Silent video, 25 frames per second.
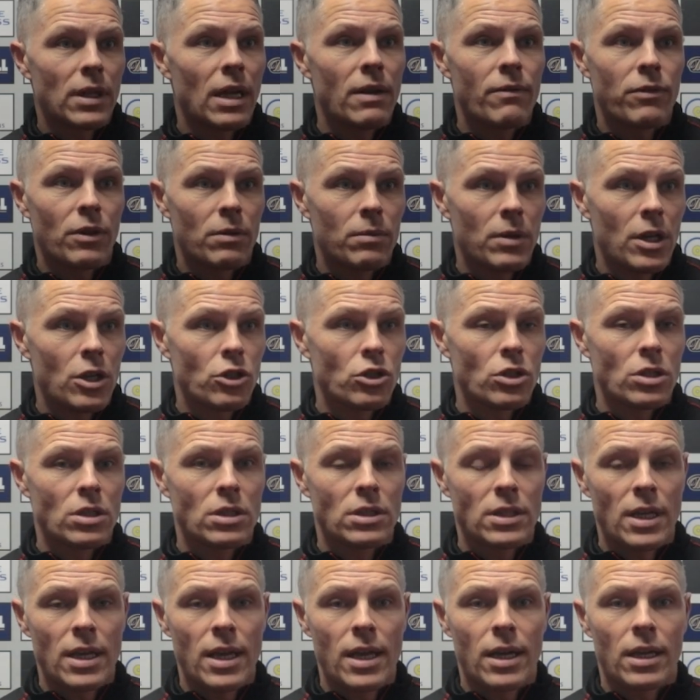The
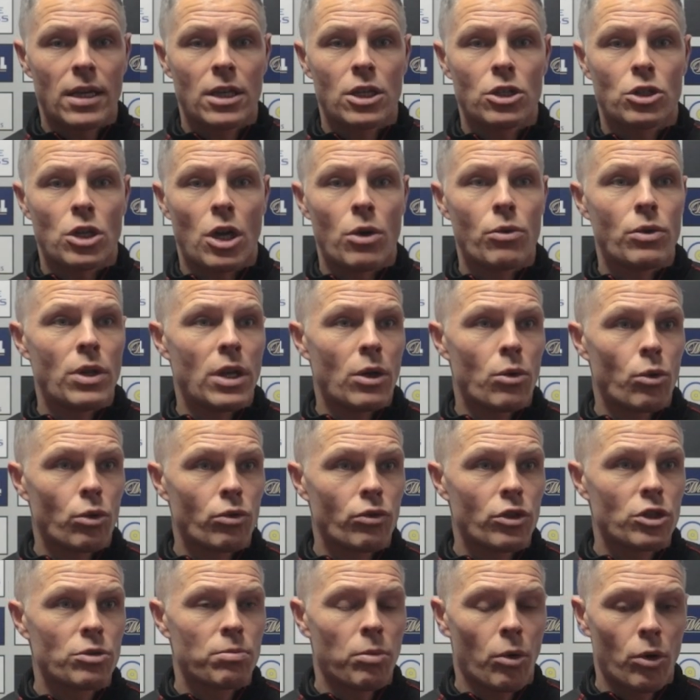information's there, and it's how they go
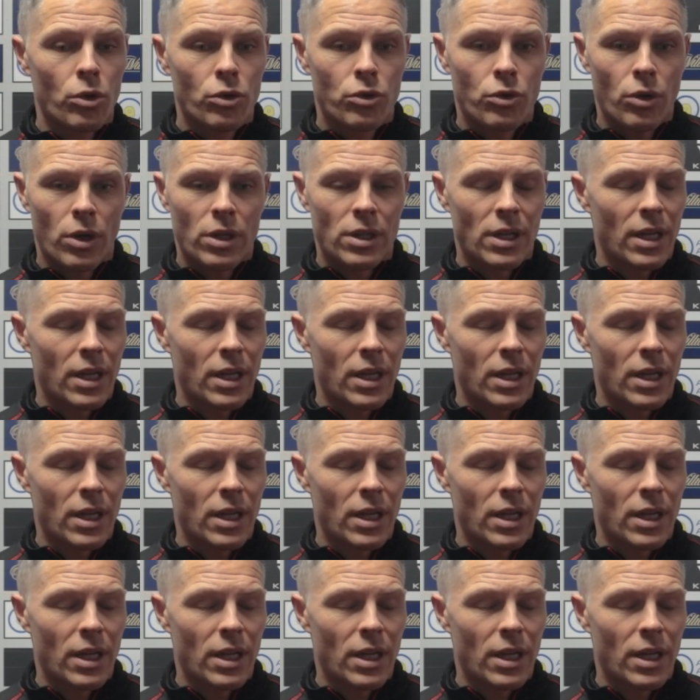and respond to it.